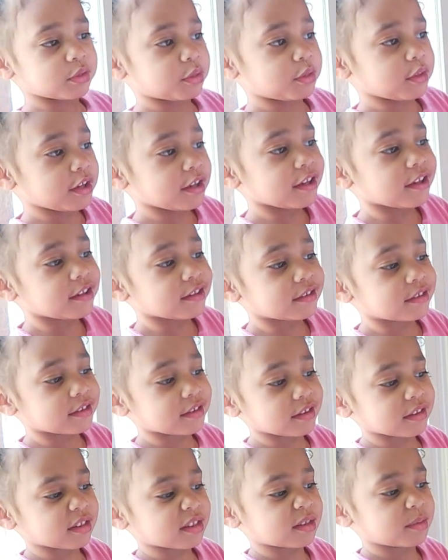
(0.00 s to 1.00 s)

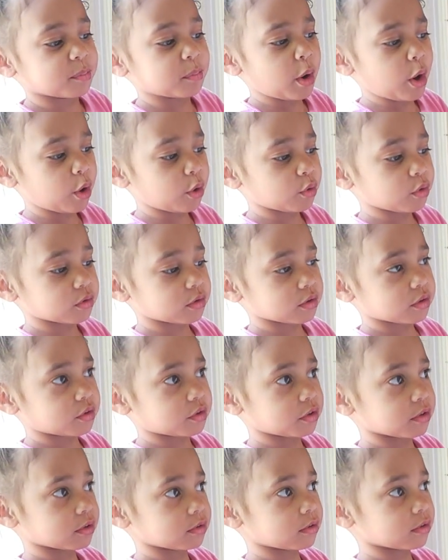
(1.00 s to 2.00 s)
this smoke
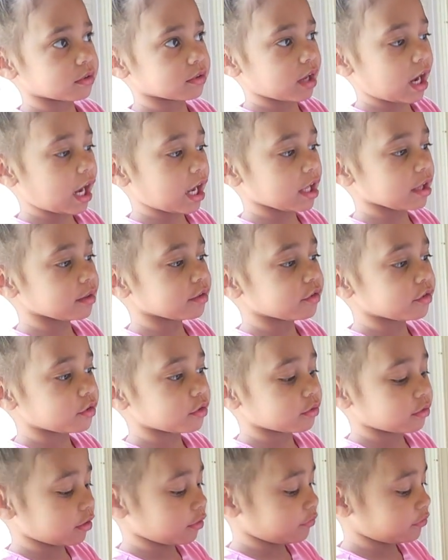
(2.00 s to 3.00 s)
to remind
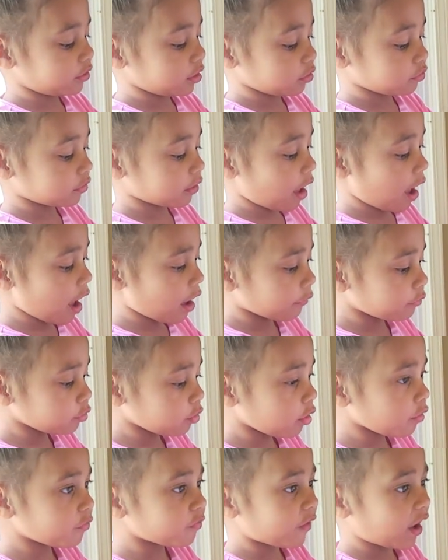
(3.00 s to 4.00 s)
you if there's a
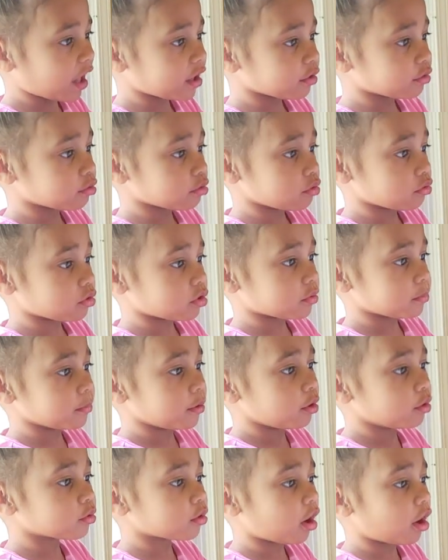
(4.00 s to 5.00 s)
edible fire and there's
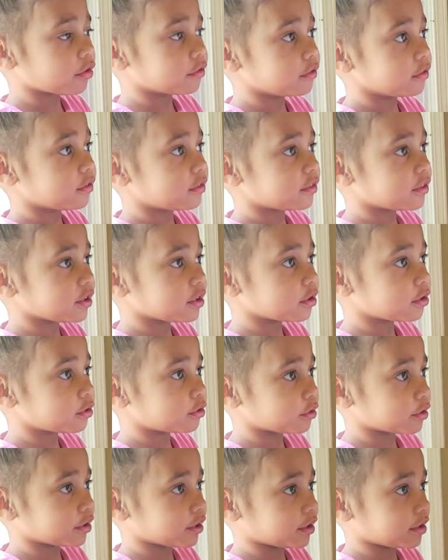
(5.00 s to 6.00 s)
smoke on the
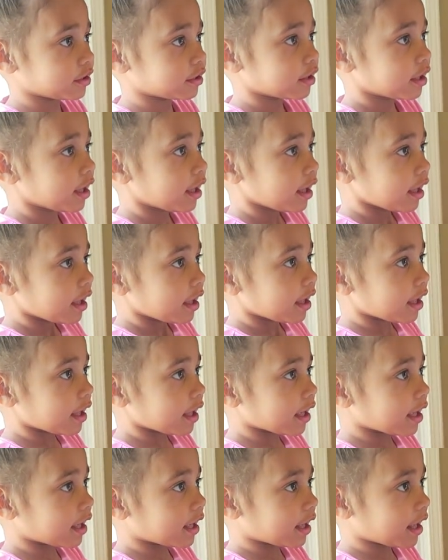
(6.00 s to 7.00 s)
ceiling.
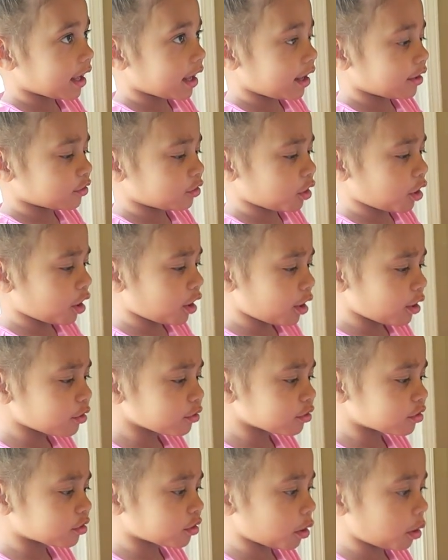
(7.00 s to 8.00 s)
And
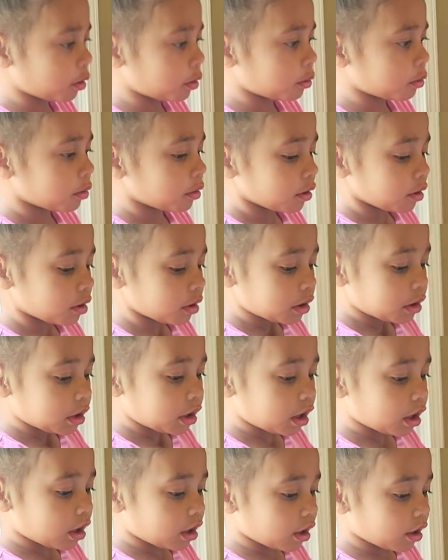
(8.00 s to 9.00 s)
also,
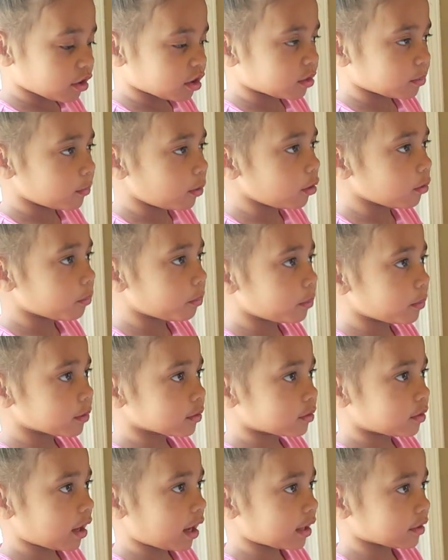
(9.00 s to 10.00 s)
a smoke
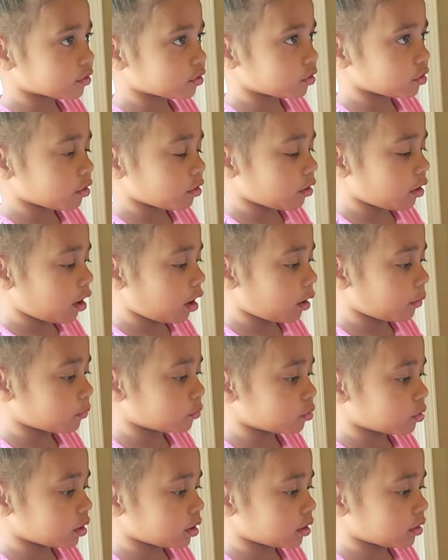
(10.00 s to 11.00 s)
detector on
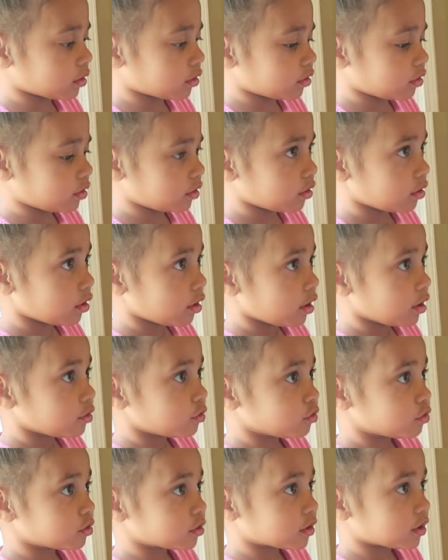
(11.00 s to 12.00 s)
rings.
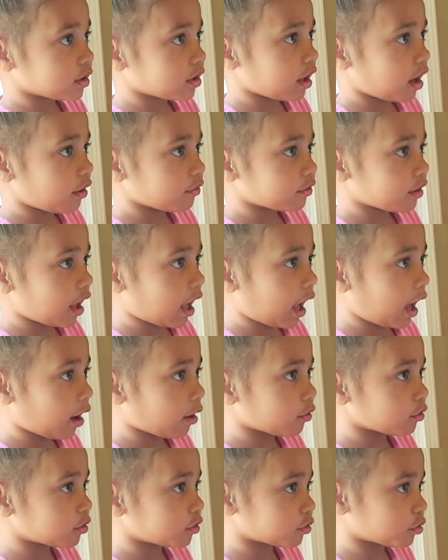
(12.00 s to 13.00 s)
You should get out of the
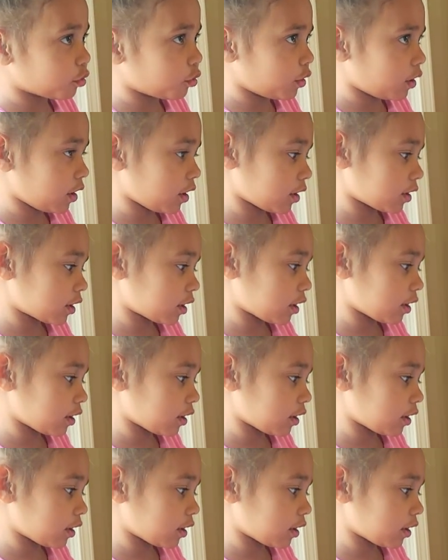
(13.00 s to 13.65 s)
house quick.